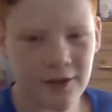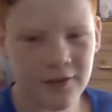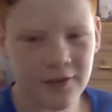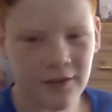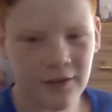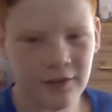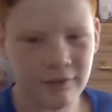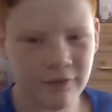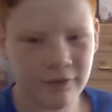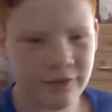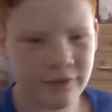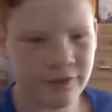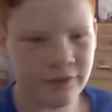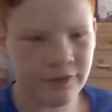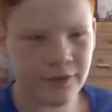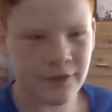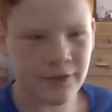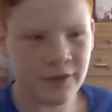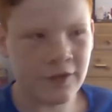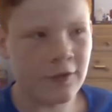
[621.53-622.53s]
as I was
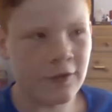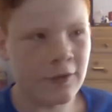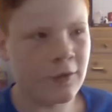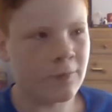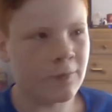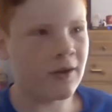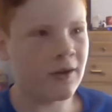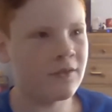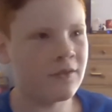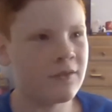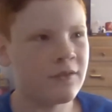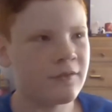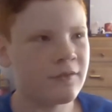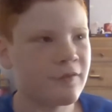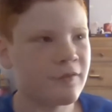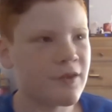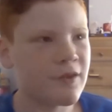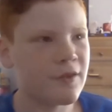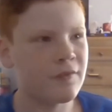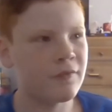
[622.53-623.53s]
about to
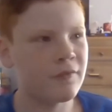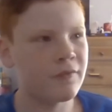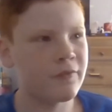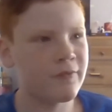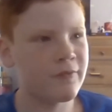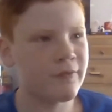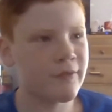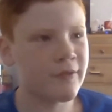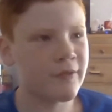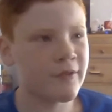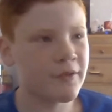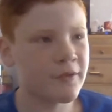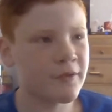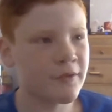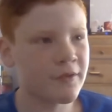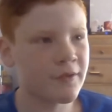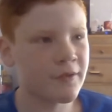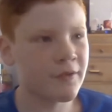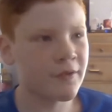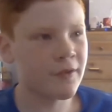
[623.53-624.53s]
leave
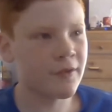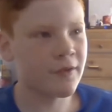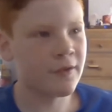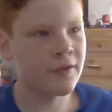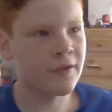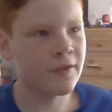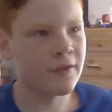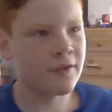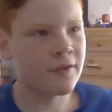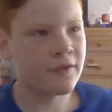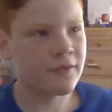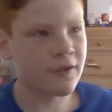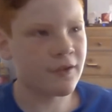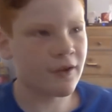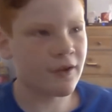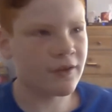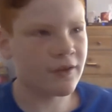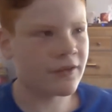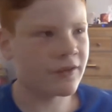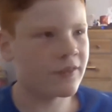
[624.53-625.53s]
the
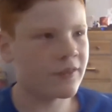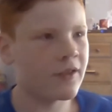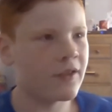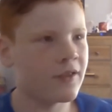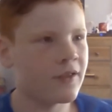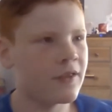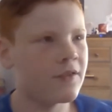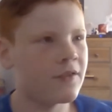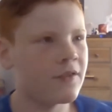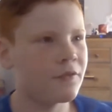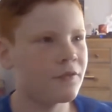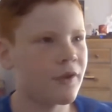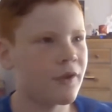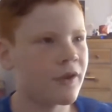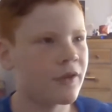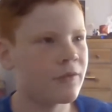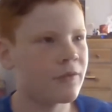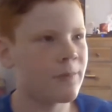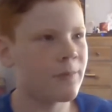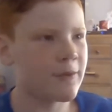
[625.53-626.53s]
ice. I think he was
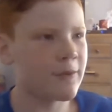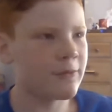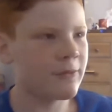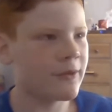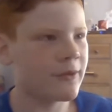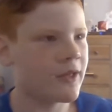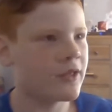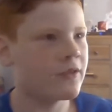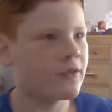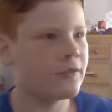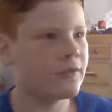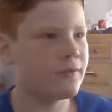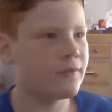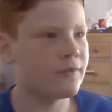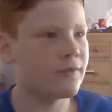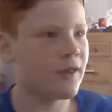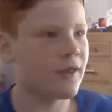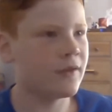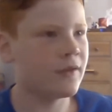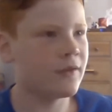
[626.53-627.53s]
like a special guest
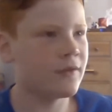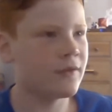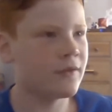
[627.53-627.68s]
that